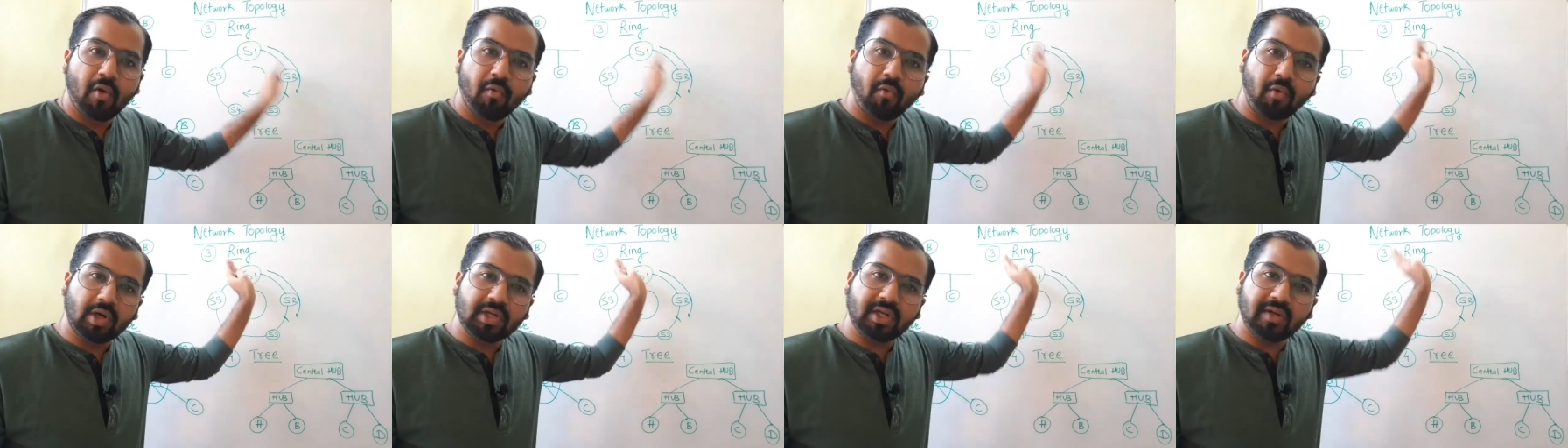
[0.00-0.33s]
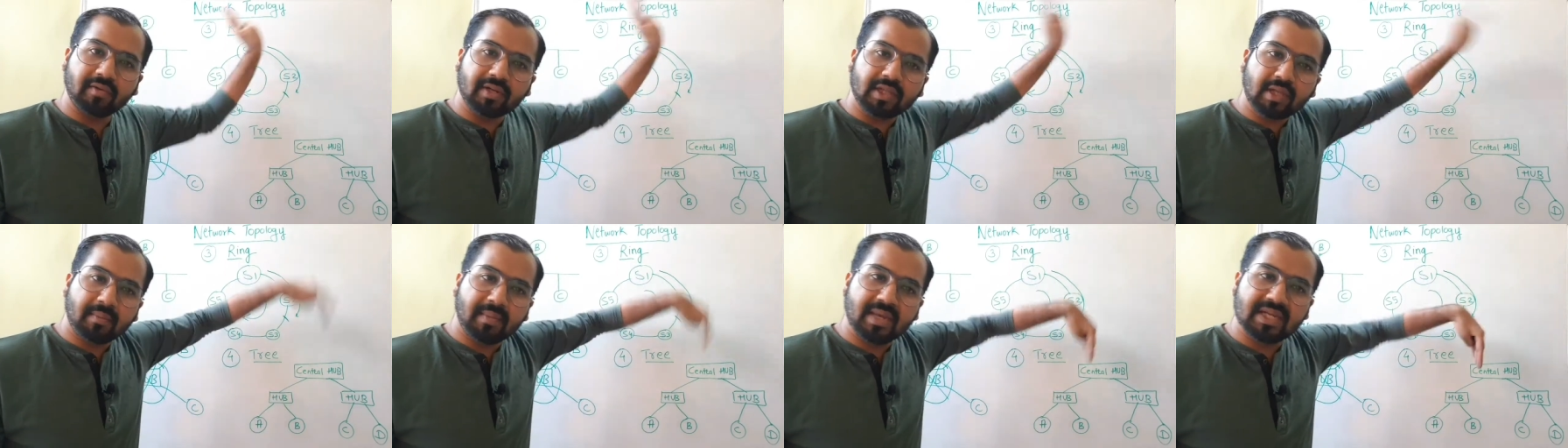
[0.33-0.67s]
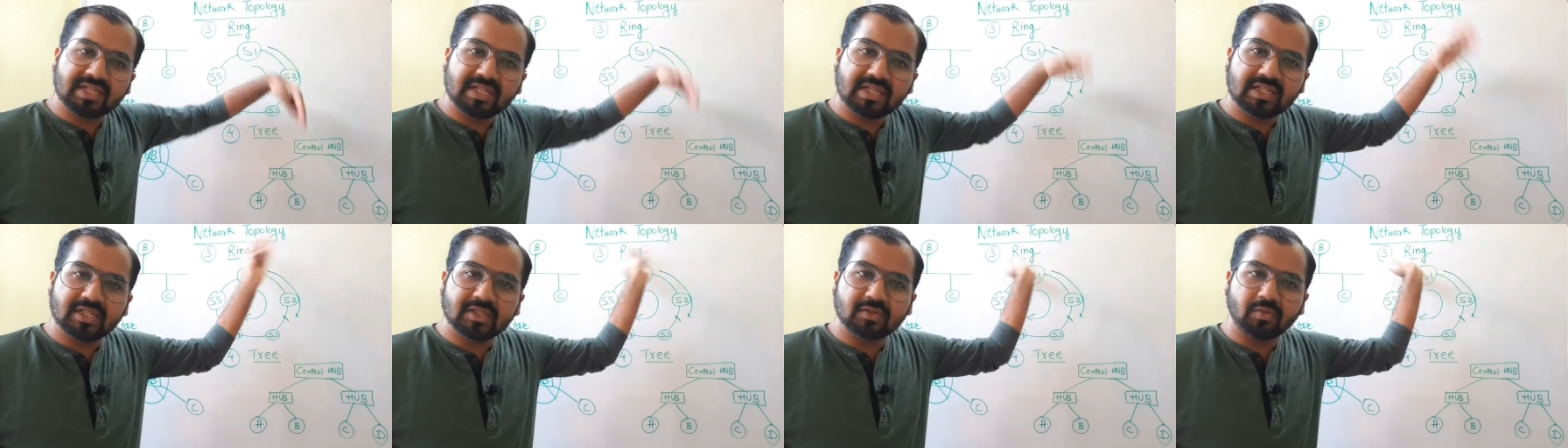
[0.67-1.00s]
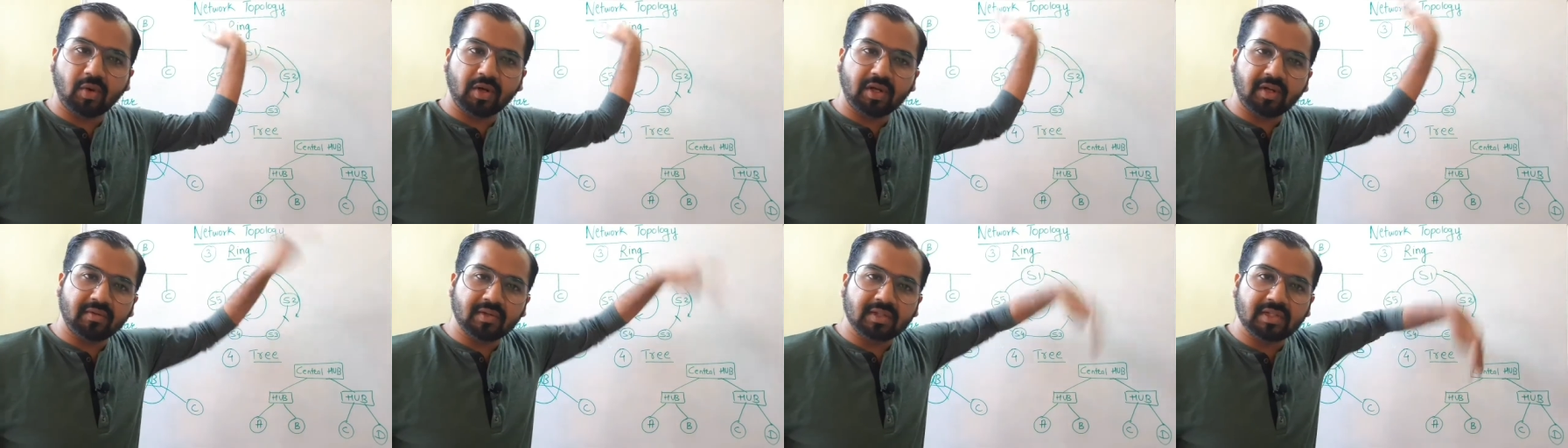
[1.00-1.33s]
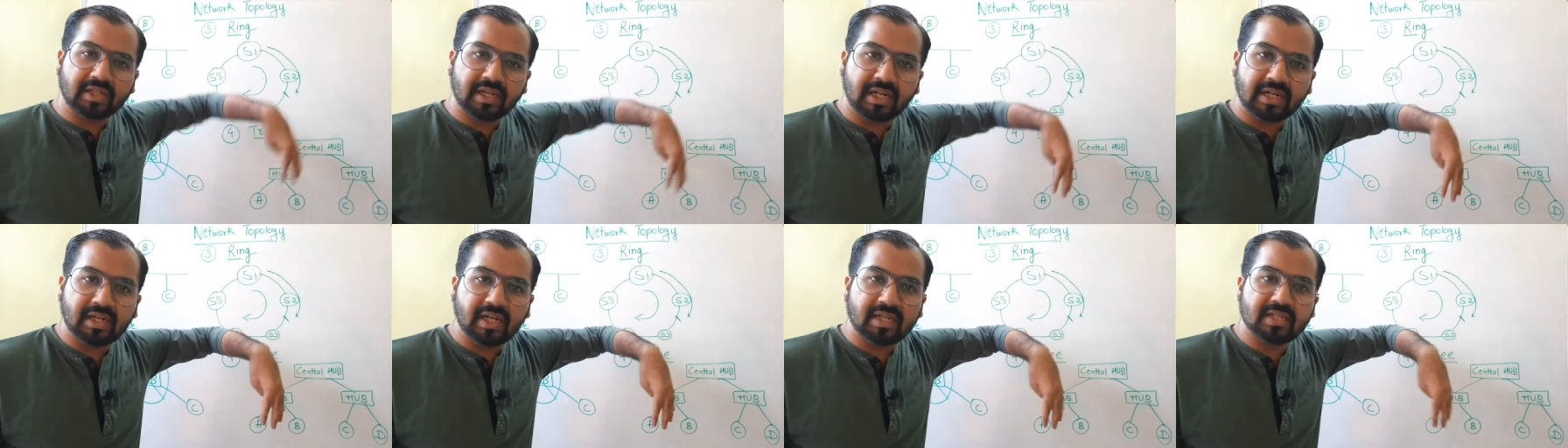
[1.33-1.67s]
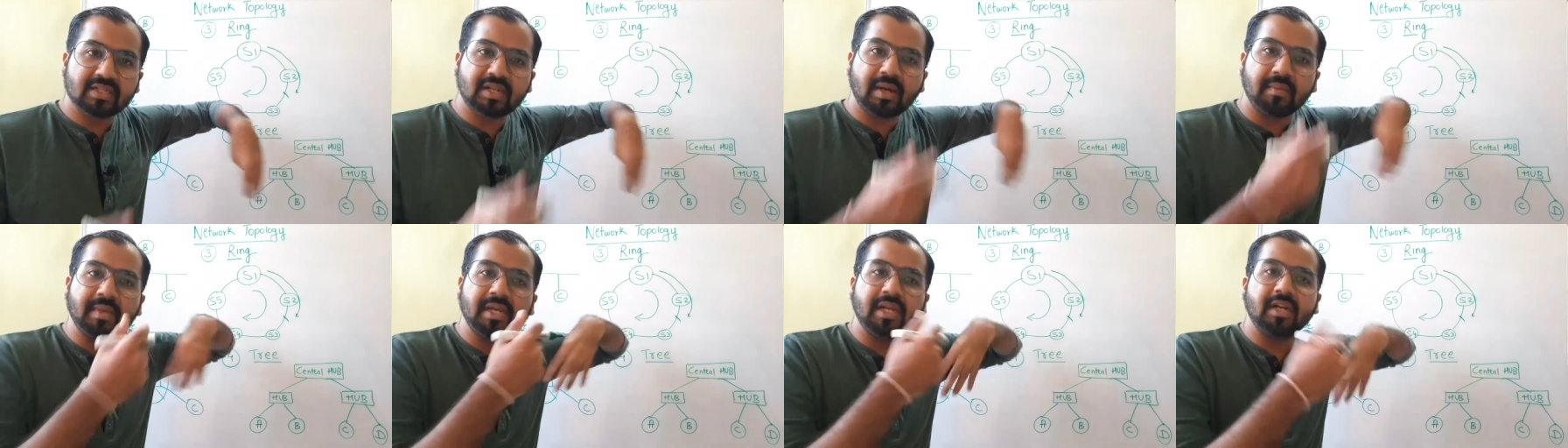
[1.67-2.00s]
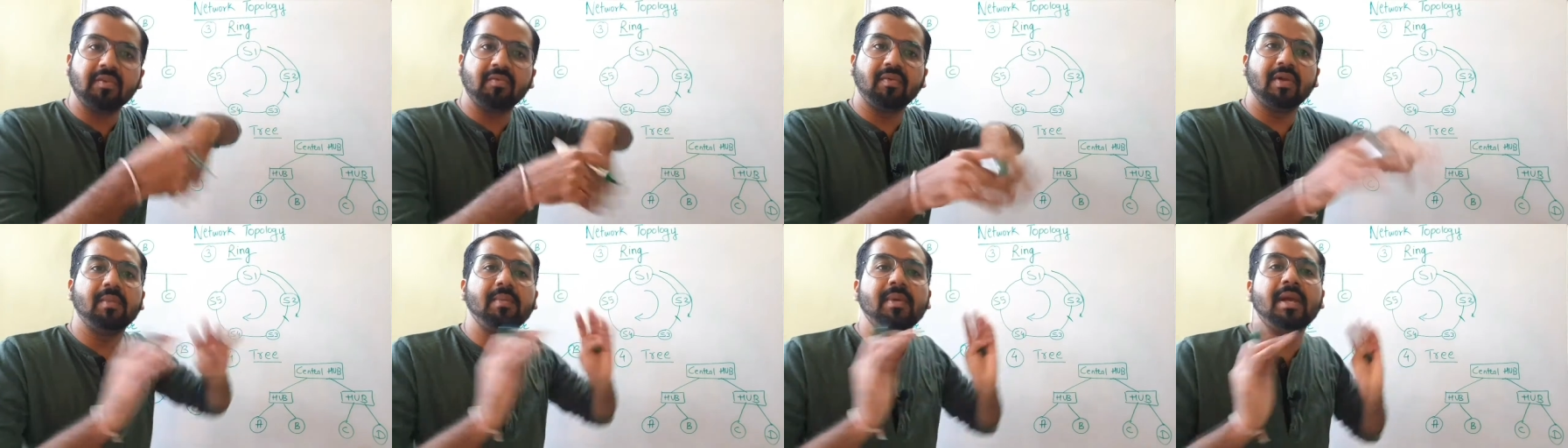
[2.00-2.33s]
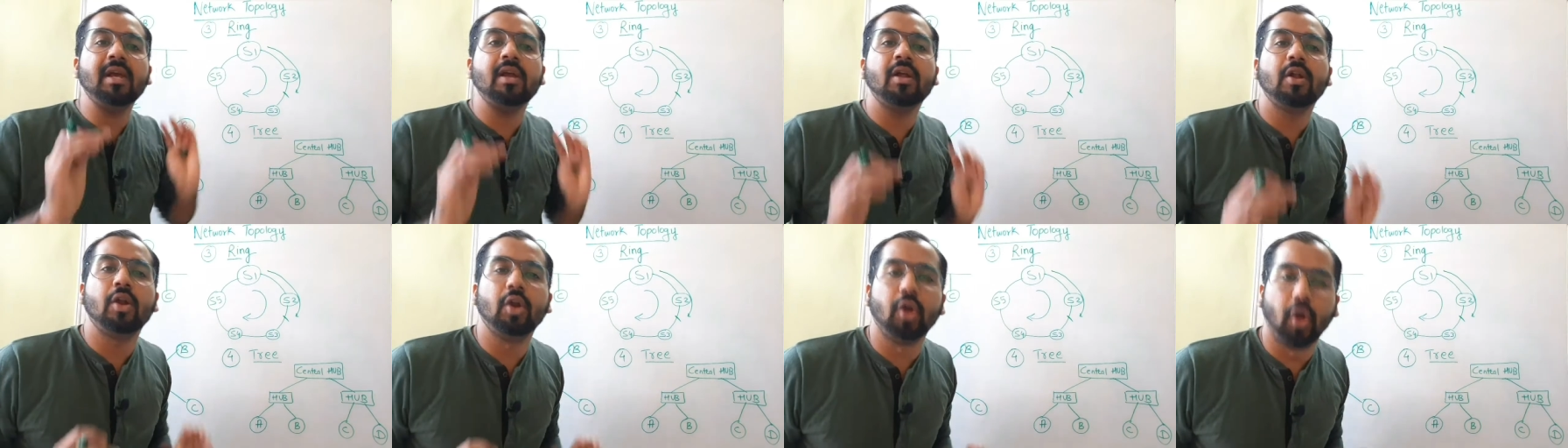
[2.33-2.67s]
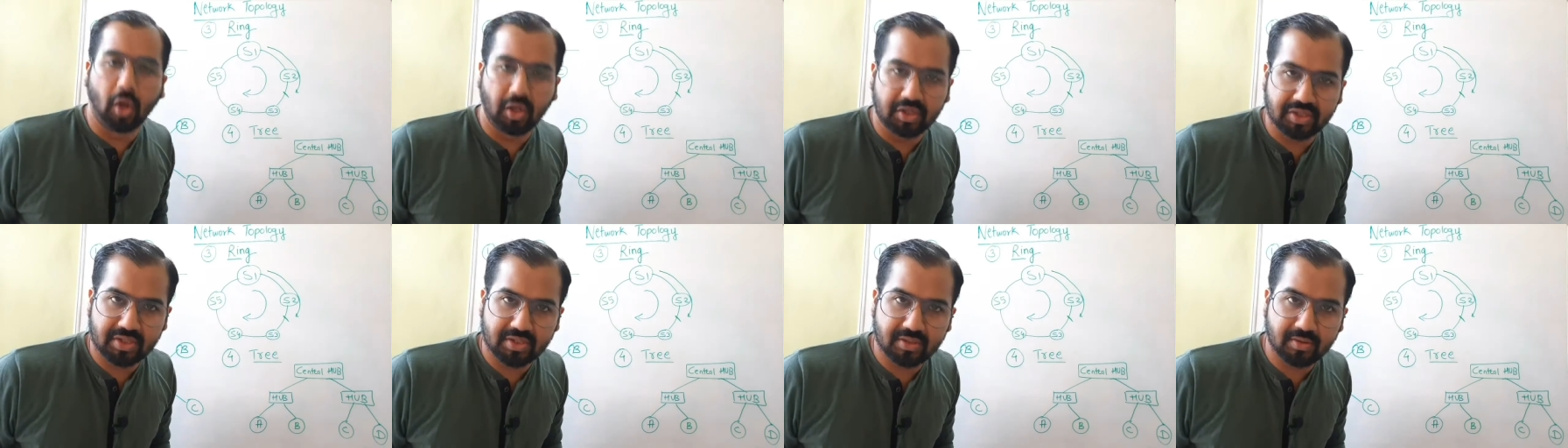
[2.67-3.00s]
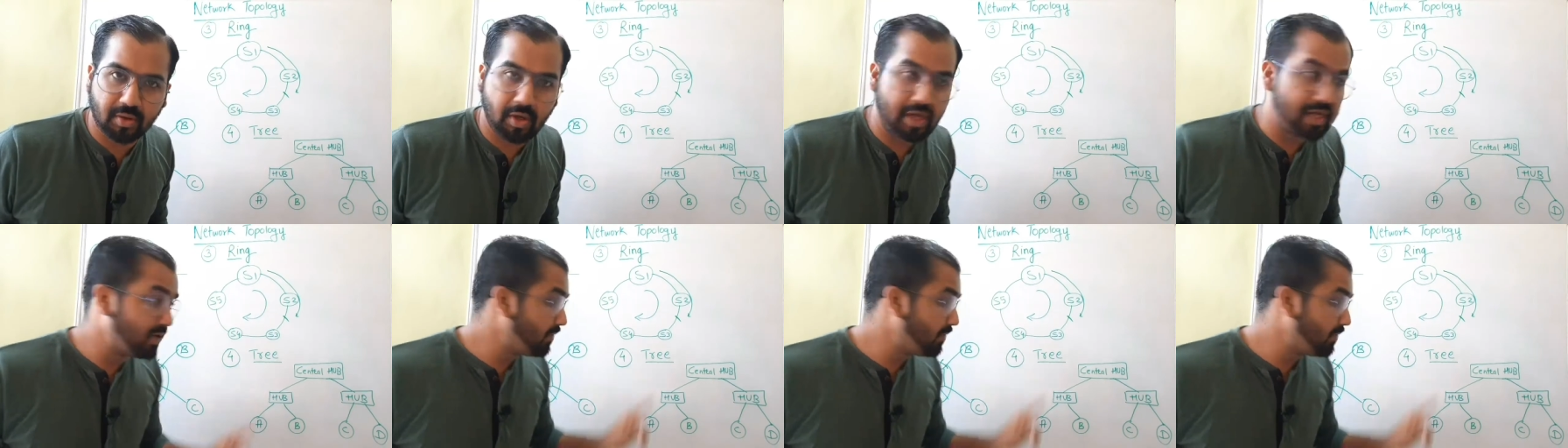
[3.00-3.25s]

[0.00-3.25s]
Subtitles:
whatever the messages, whatever the data is coming, it will be lost,